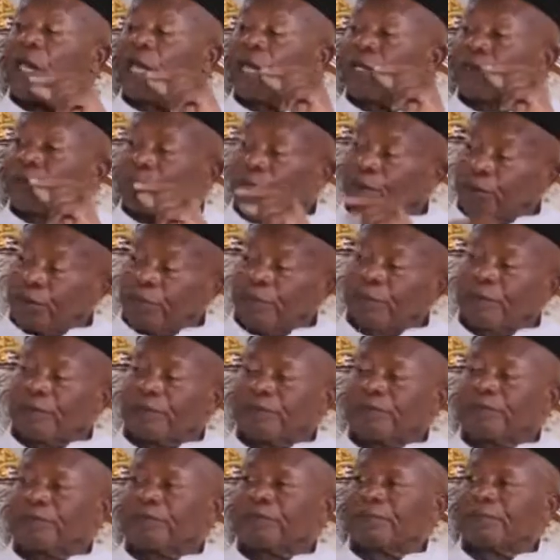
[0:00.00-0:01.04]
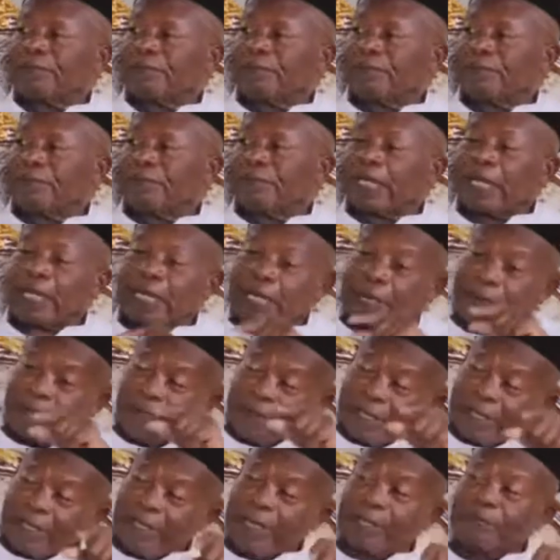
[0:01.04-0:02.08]
I told him that I
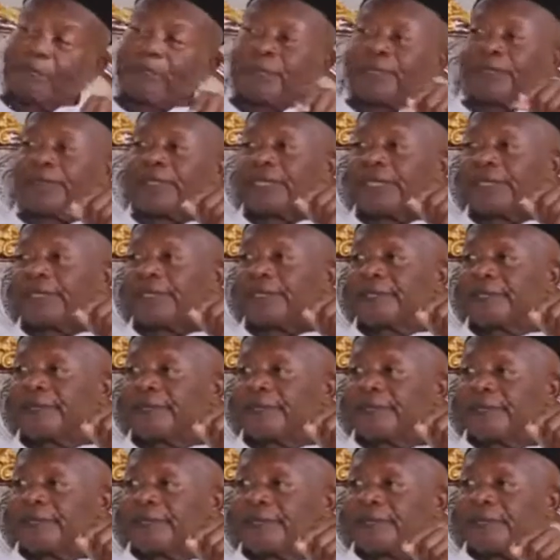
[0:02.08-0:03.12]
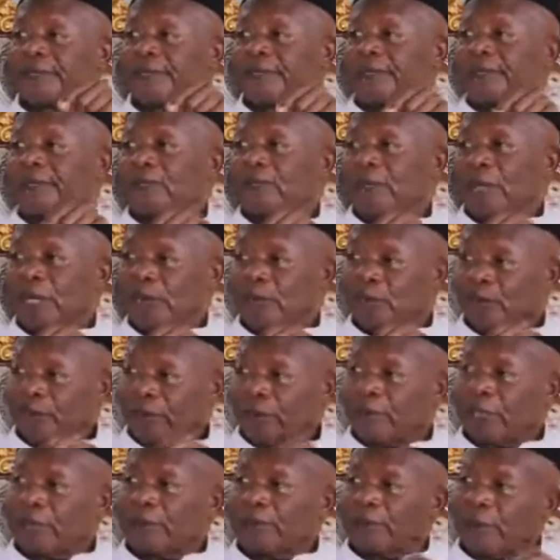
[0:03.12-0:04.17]
made that mistake by not
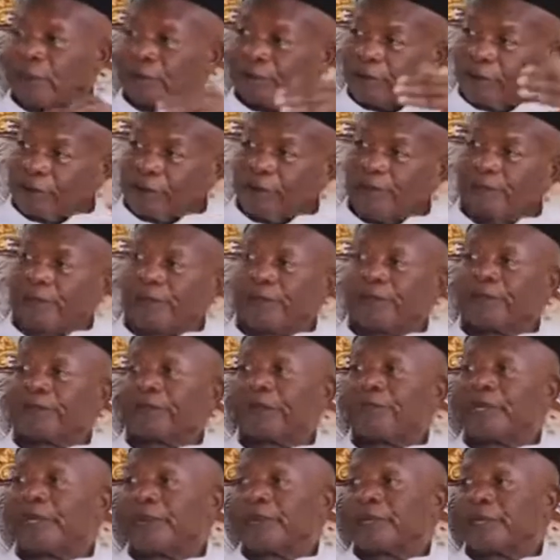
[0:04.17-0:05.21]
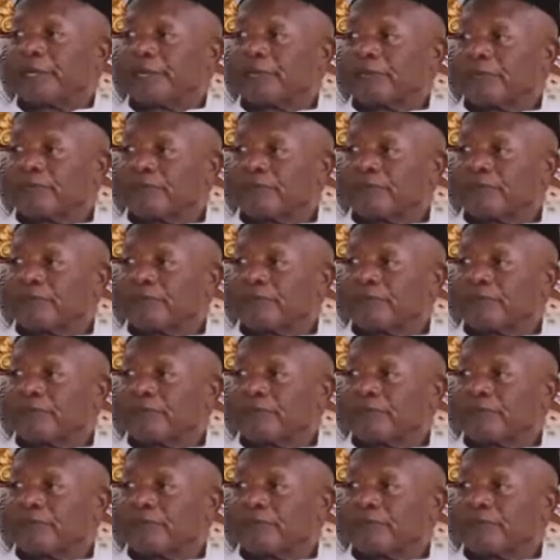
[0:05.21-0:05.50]
saying my father was a farmer